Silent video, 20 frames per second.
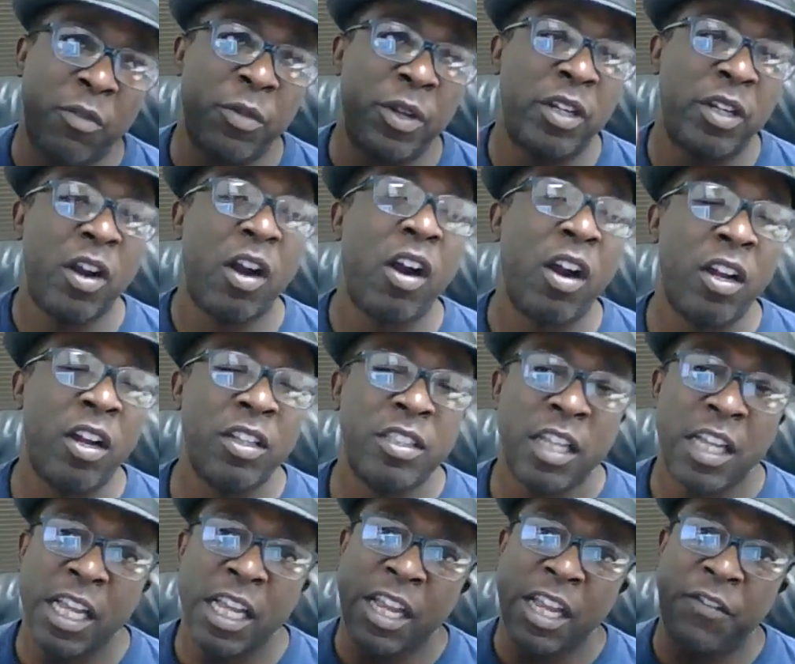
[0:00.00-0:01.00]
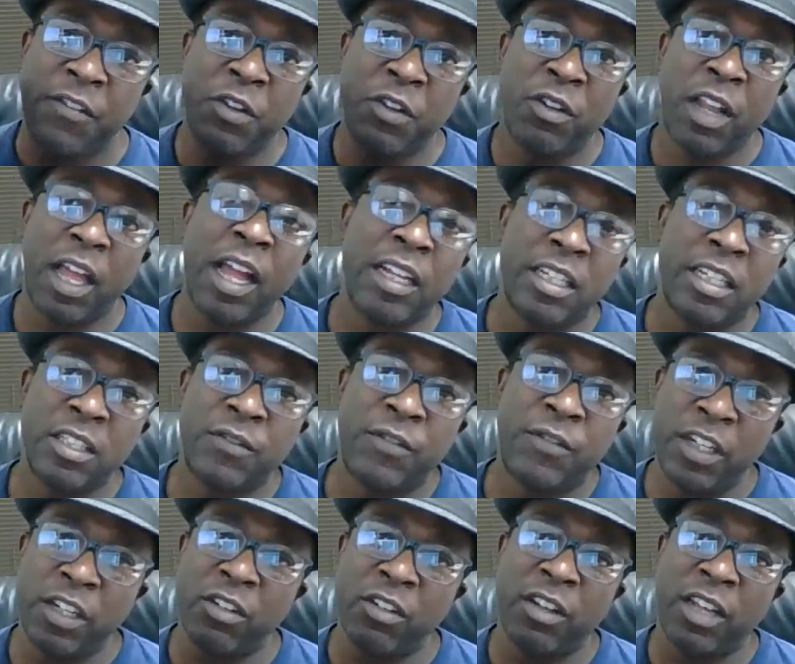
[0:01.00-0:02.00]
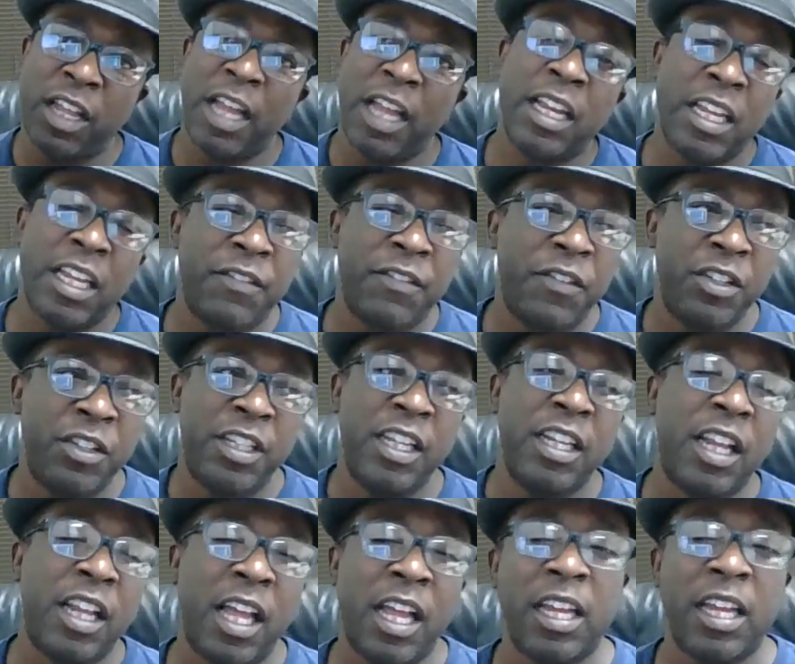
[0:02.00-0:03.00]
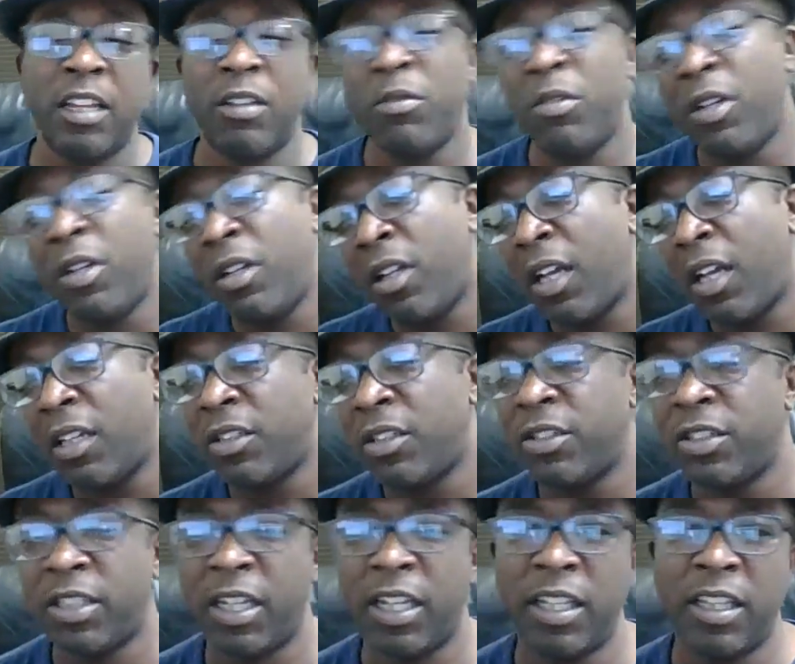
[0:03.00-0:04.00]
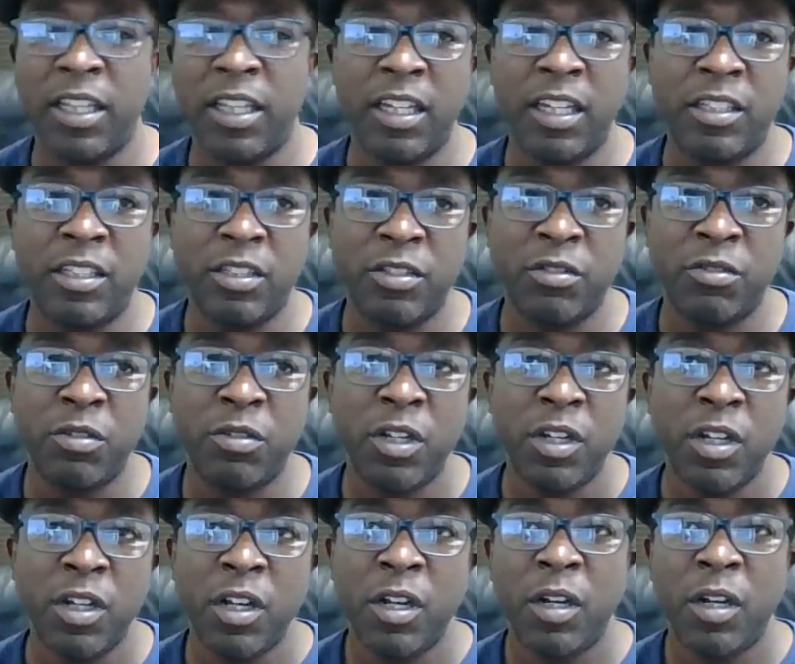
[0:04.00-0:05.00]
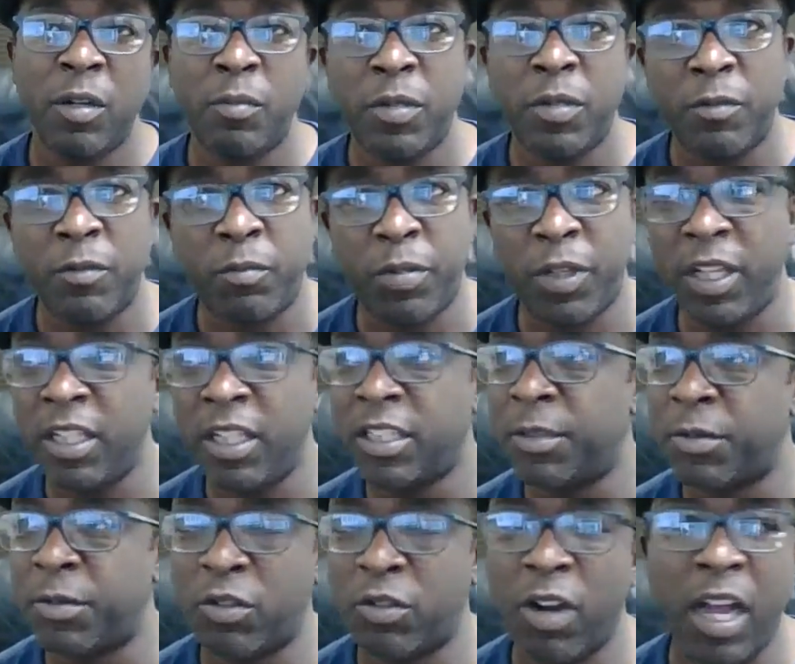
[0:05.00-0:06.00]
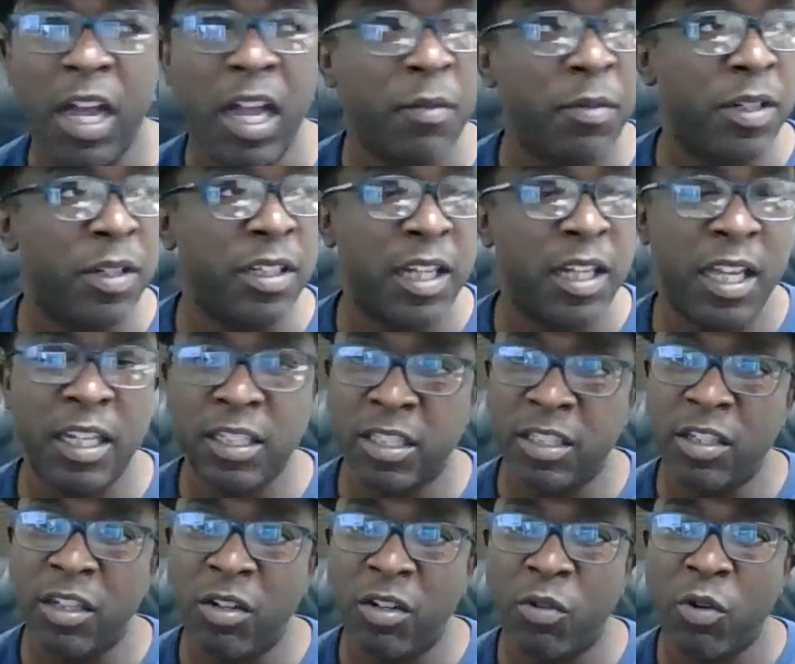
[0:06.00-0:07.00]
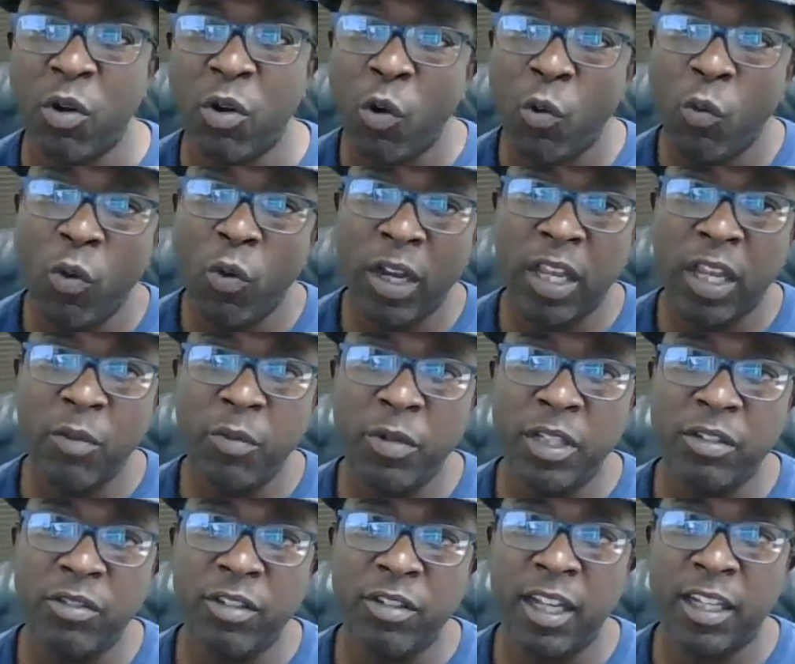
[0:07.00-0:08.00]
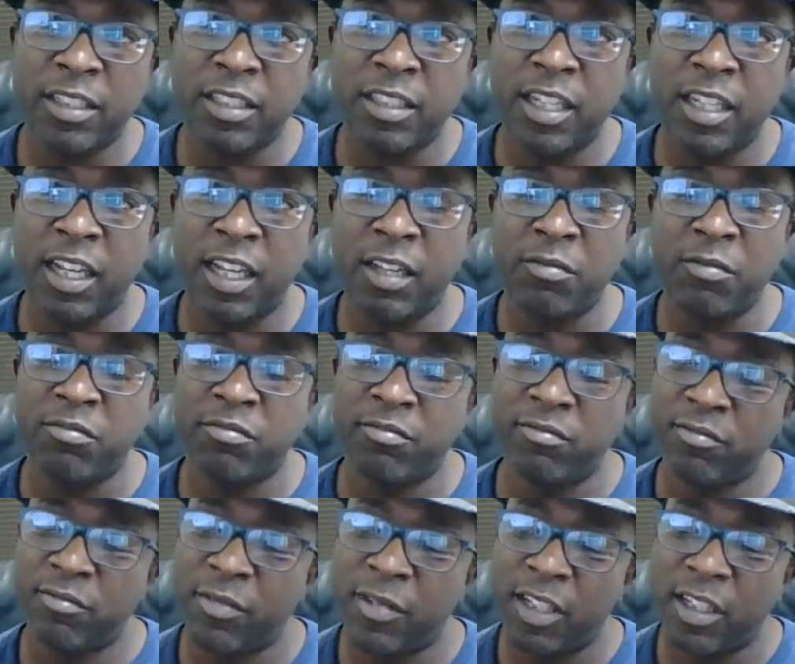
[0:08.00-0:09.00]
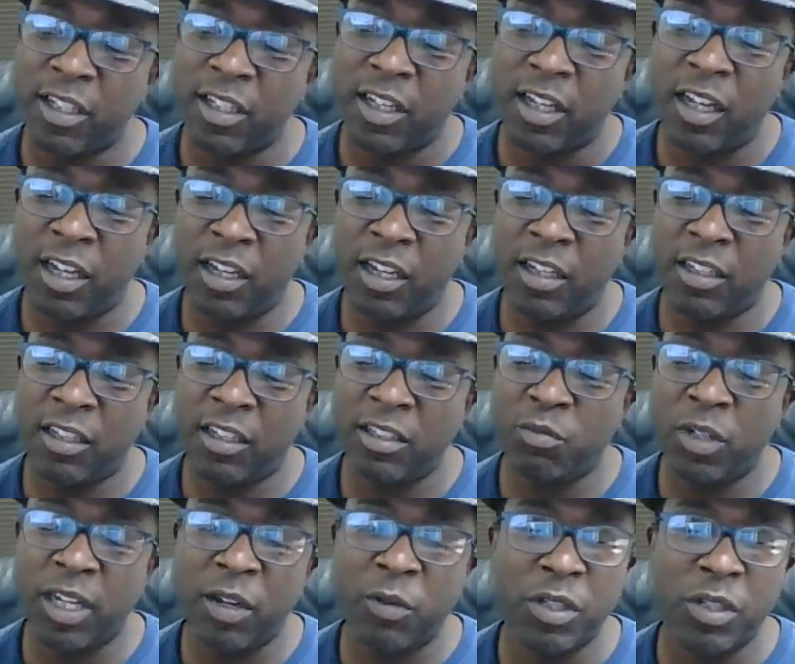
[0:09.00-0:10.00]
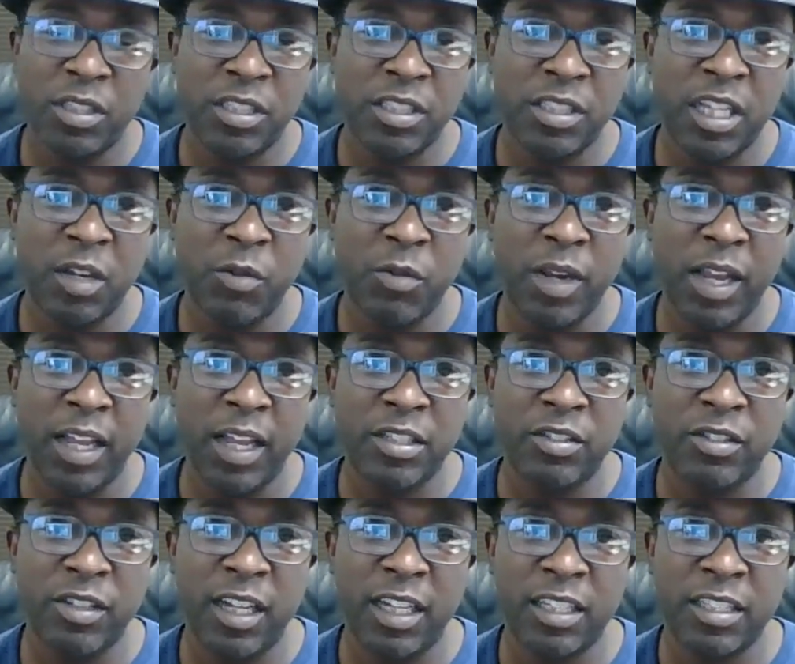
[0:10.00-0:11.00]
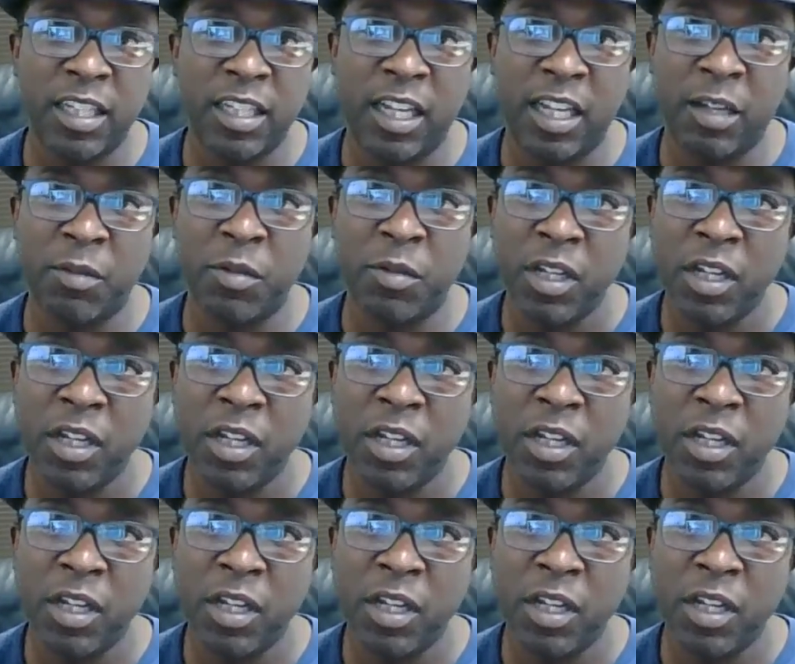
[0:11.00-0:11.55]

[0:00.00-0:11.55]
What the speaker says: regardless, if you like this video, like it. If you didn't like it, well, I understand that too. But please subscribe and let us know. What can we do next time? What questions can we answer next time